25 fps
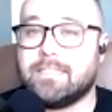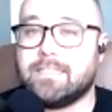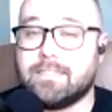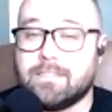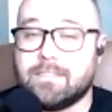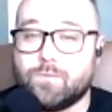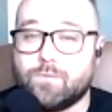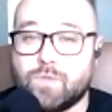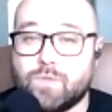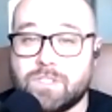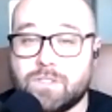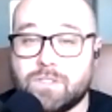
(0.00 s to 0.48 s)

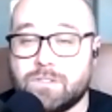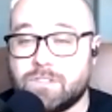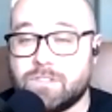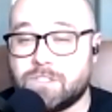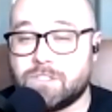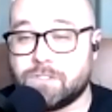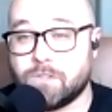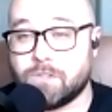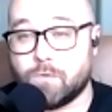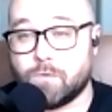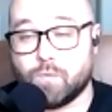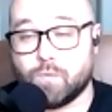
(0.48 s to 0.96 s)
And which
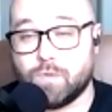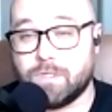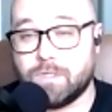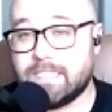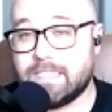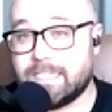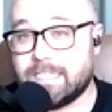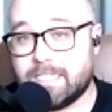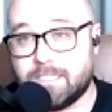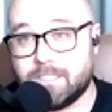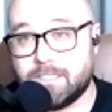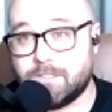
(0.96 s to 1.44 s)
so
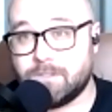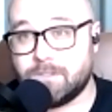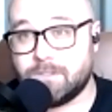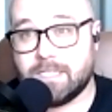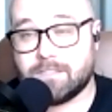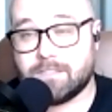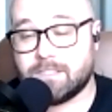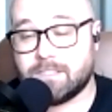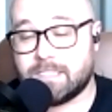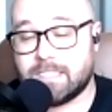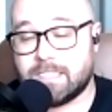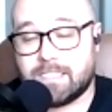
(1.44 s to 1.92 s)
really in
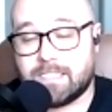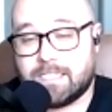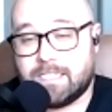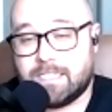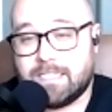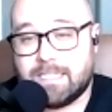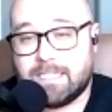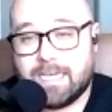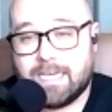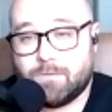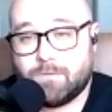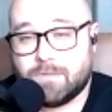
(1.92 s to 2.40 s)

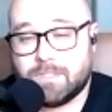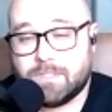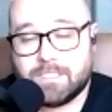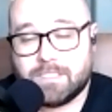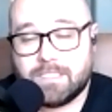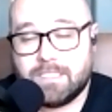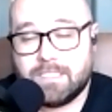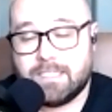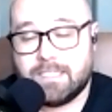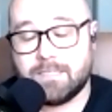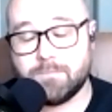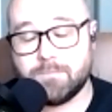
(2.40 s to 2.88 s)
2016, that was
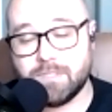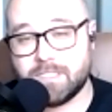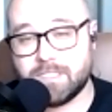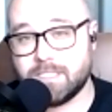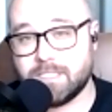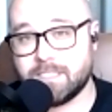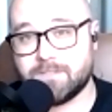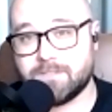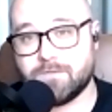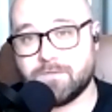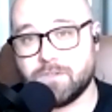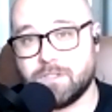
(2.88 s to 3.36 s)
the
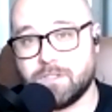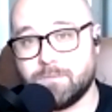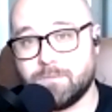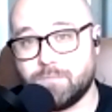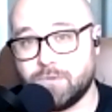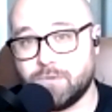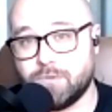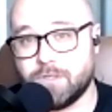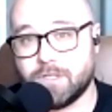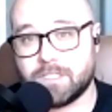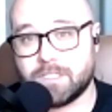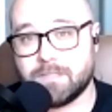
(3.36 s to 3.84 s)
impetus for the
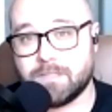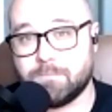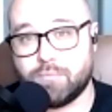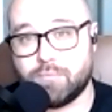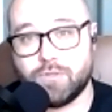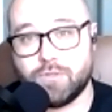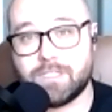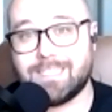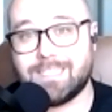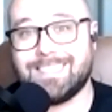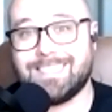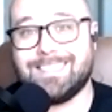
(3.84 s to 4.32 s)
book. The
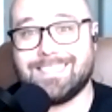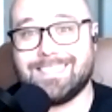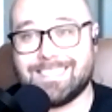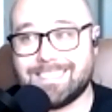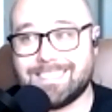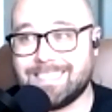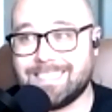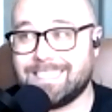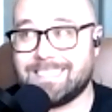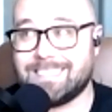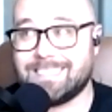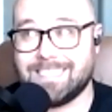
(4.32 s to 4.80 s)
book, in the
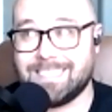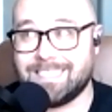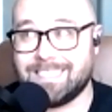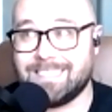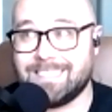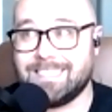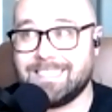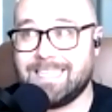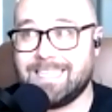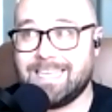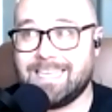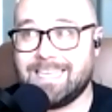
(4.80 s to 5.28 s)
sense
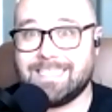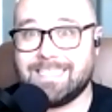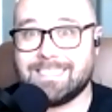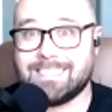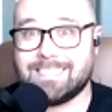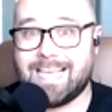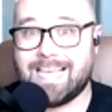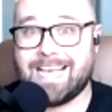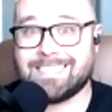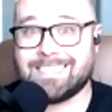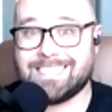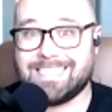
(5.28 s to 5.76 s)
in is
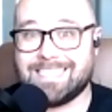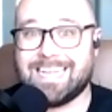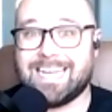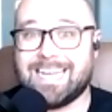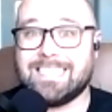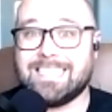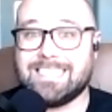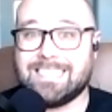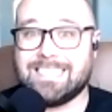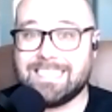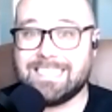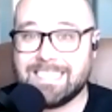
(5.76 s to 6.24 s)
as an
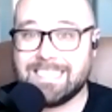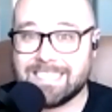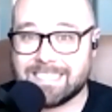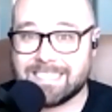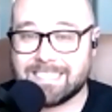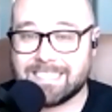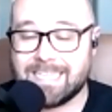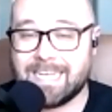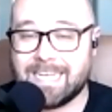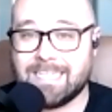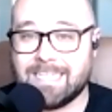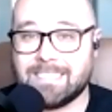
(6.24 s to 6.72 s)

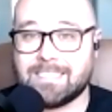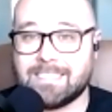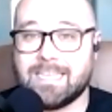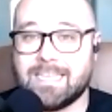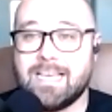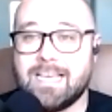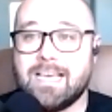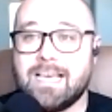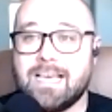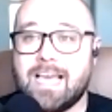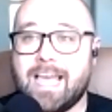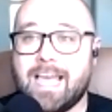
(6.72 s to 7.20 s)
idea, as
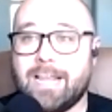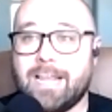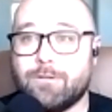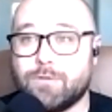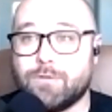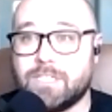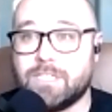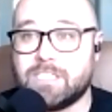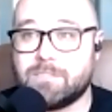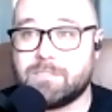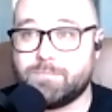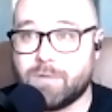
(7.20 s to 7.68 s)
a
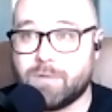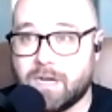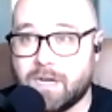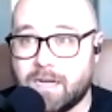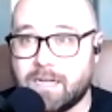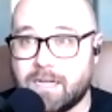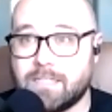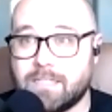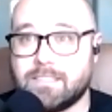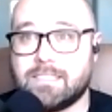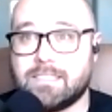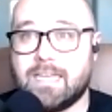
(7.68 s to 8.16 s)

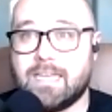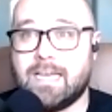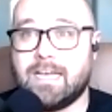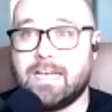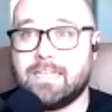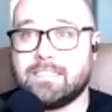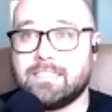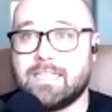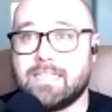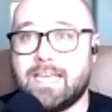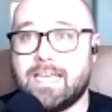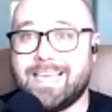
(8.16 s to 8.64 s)
response,
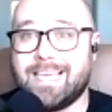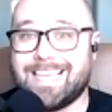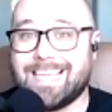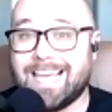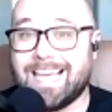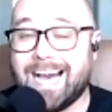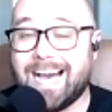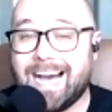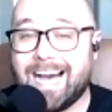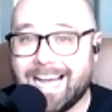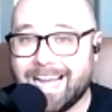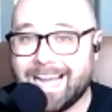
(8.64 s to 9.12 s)
as a
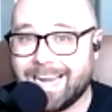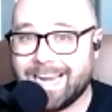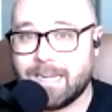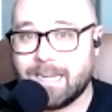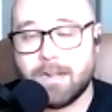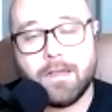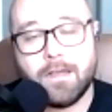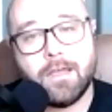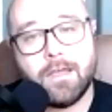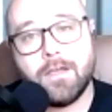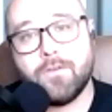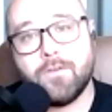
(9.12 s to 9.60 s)

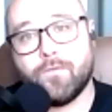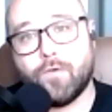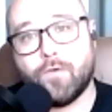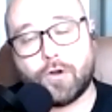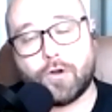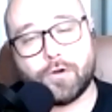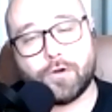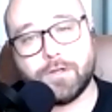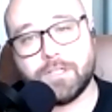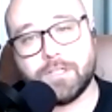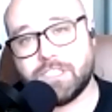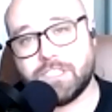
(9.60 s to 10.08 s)
guide for
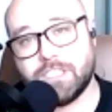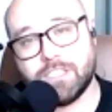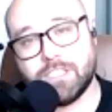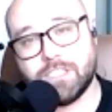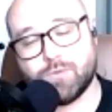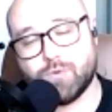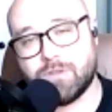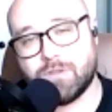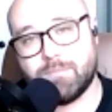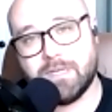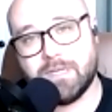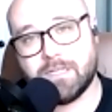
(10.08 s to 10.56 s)

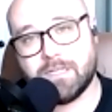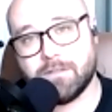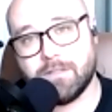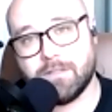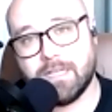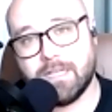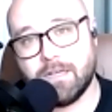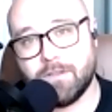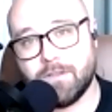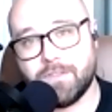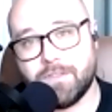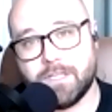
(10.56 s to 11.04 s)
Christians with mental
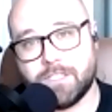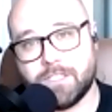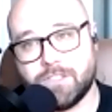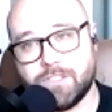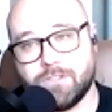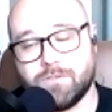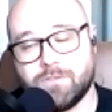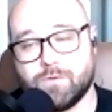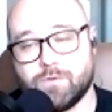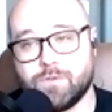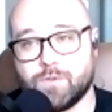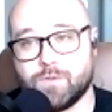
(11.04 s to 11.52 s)
health
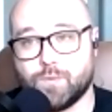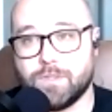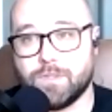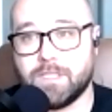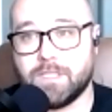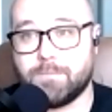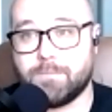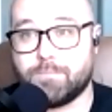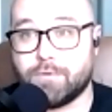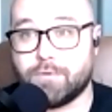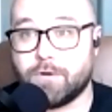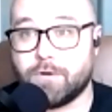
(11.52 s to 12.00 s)
issues was
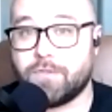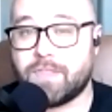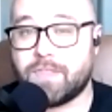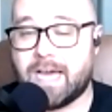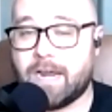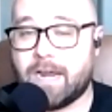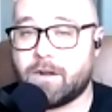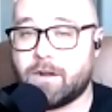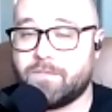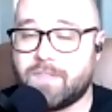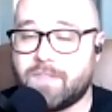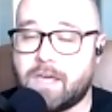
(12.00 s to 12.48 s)
really birthed
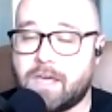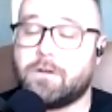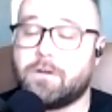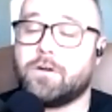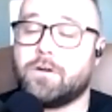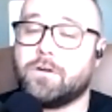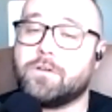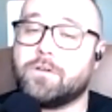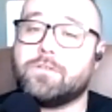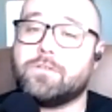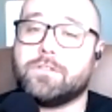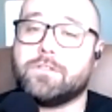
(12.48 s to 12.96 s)
out of that
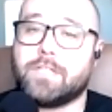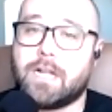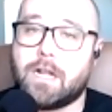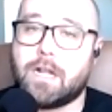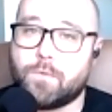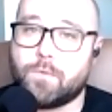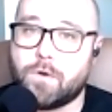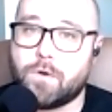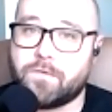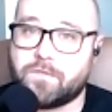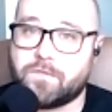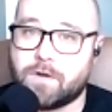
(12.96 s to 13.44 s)
article that I
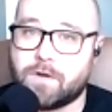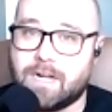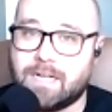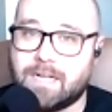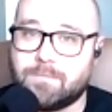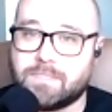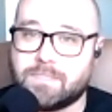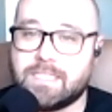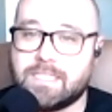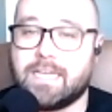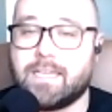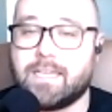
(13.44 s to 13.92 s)
wrote for
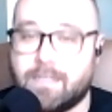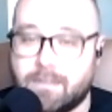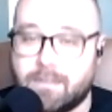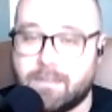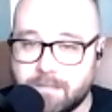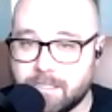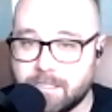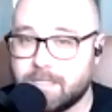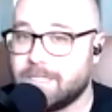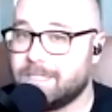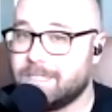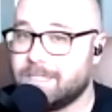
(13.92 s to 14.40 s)
I'm Second.
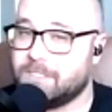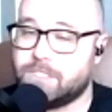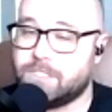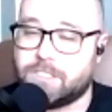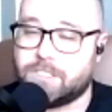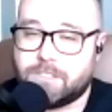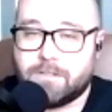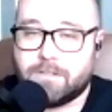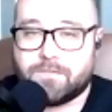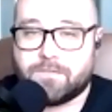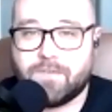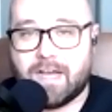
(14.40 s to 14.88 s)

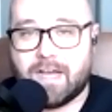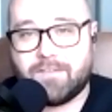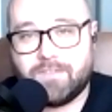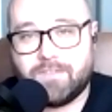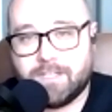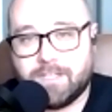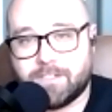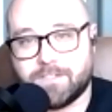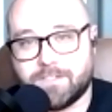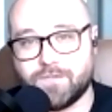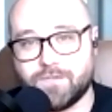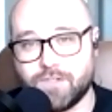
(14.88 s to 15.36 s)
Just took five
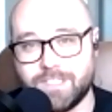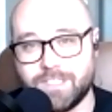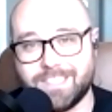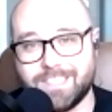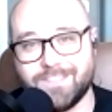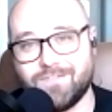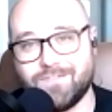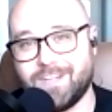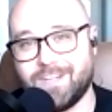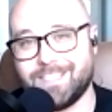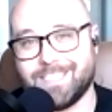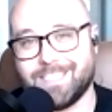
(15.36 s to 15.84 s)
years for it
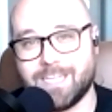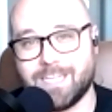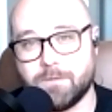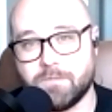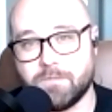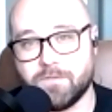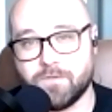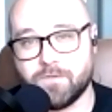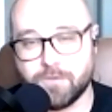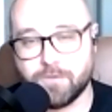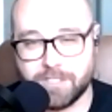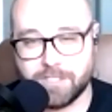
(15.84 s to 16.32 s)
to finally come
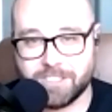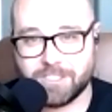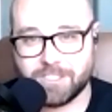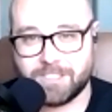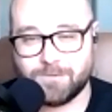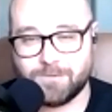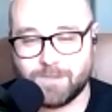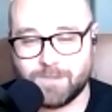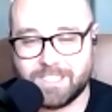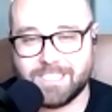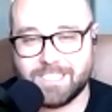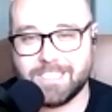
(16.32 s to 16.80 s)
to
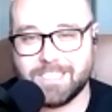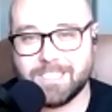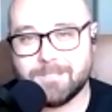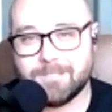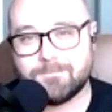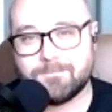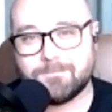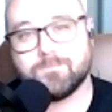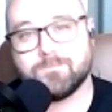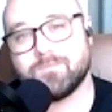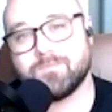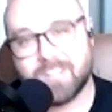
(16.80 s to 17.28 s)
fruition, which
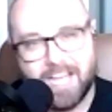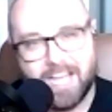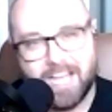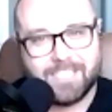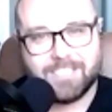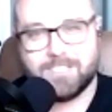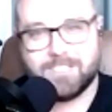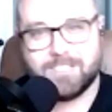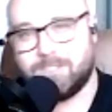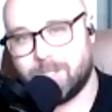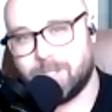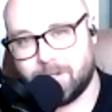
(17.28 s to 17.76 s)

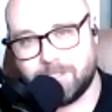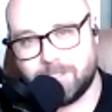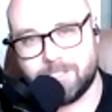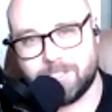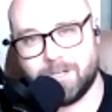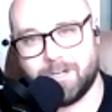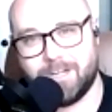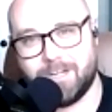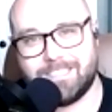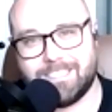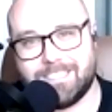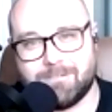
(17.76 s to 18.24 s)
as you know,
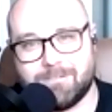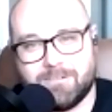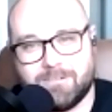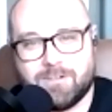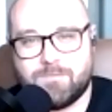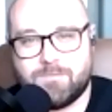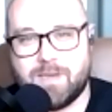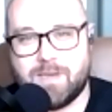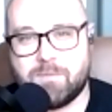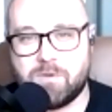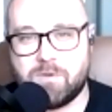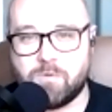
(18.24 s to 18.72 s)
Shaun, someone
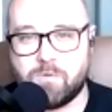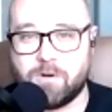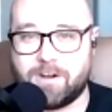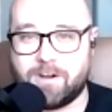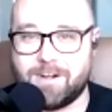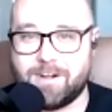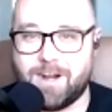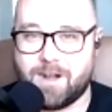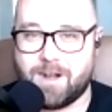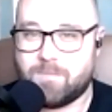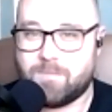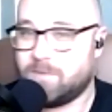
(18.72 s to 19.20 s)
who may be
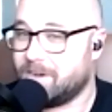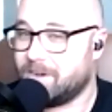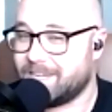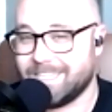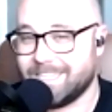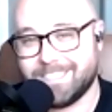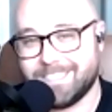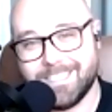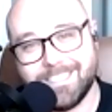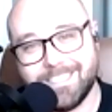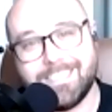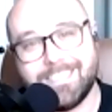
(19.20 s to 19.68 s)
working on a book,
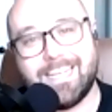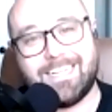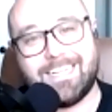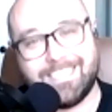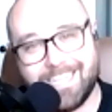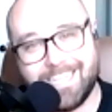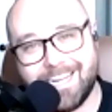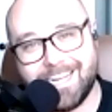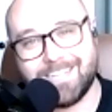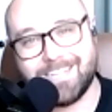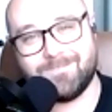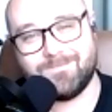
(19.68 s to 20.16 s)
it does take
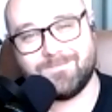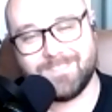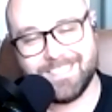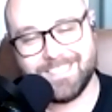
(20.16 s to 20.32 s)
time.